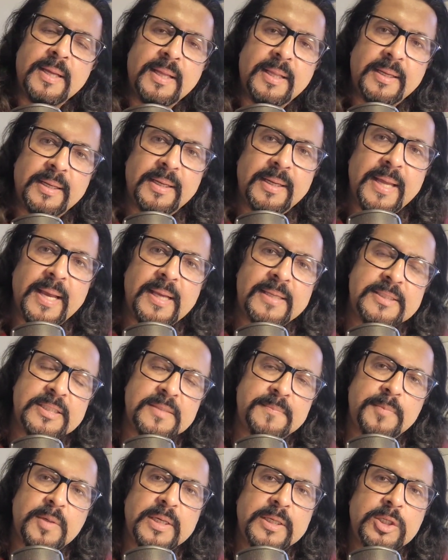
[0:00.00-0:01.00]

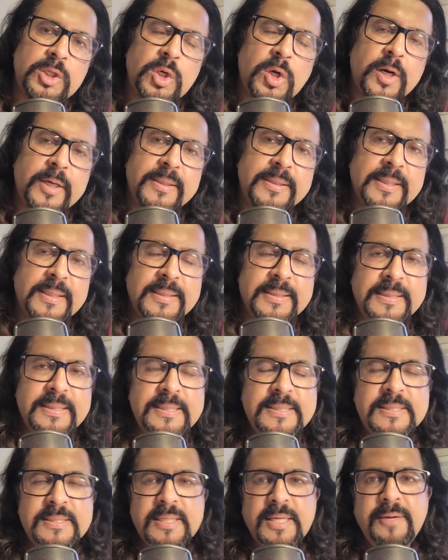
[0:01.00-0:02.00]
Last but not the
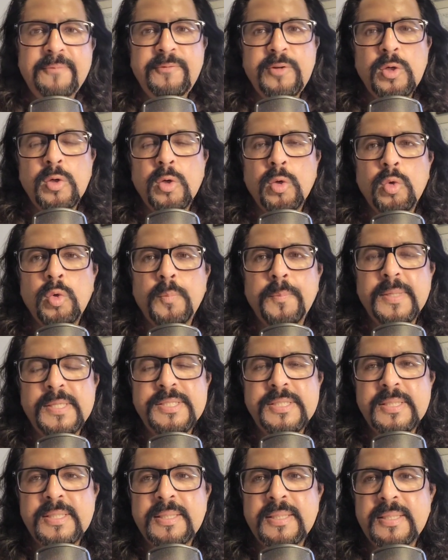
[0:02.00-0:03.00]
least, if your
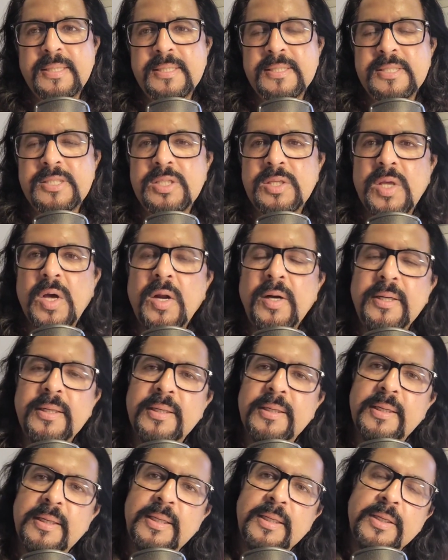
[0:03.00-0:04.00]
occupation is
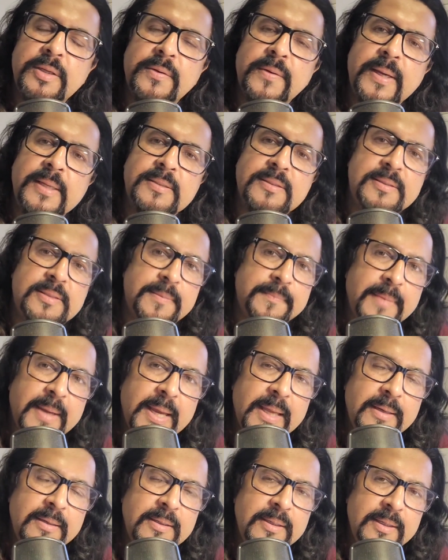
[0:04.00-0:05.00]
not in great
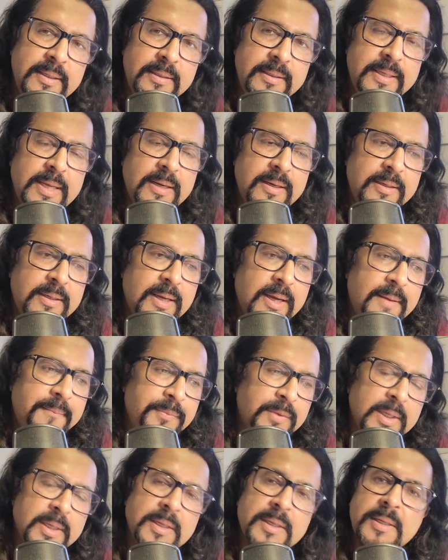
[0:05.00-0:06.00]
demand in
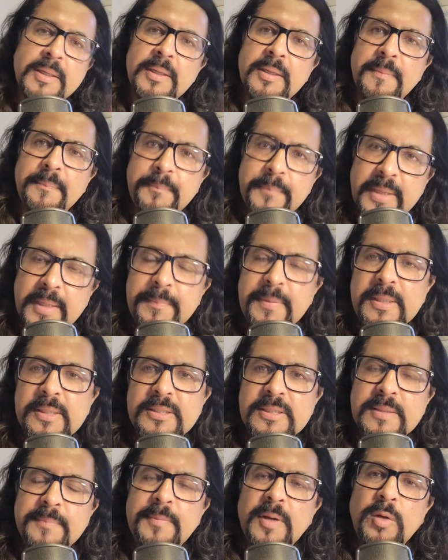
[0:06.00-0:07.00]
Canada, maybe
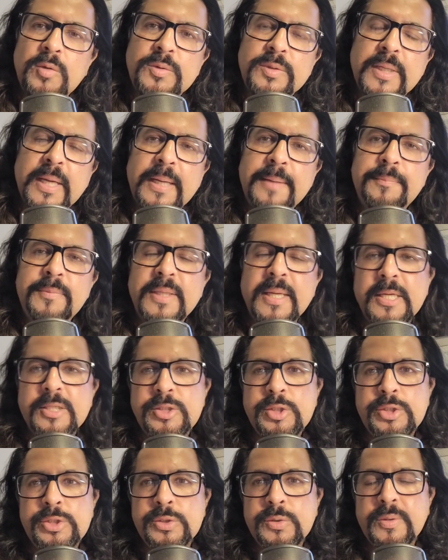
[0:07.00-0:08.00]
it's about time
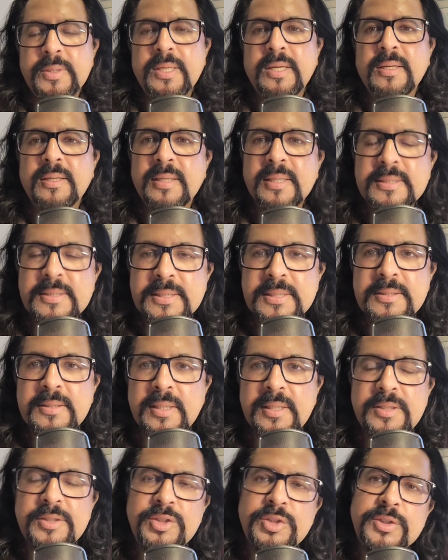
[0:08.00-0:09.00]
that you should
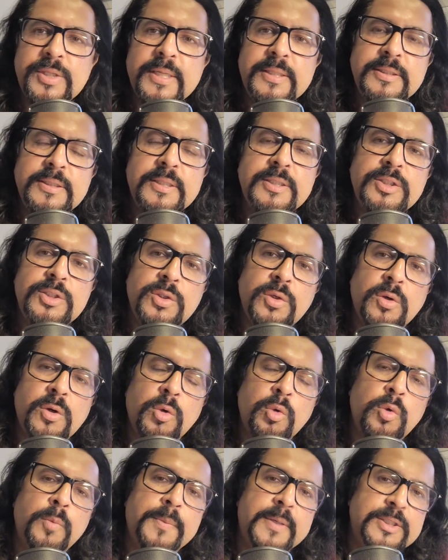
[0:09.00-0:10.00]
consider changing your
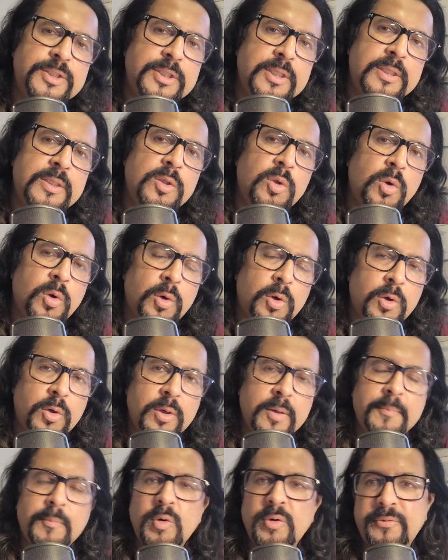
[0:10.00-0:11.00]
occupation
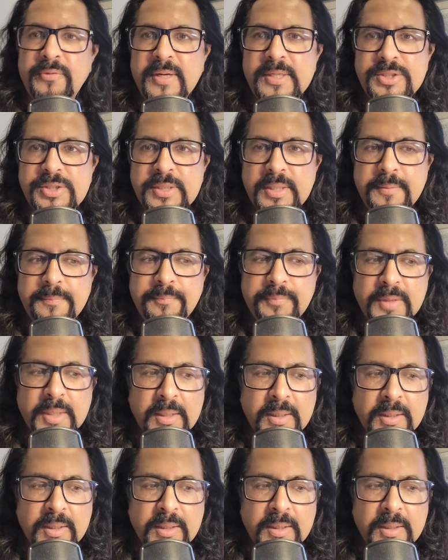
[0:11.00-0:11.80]
or profession.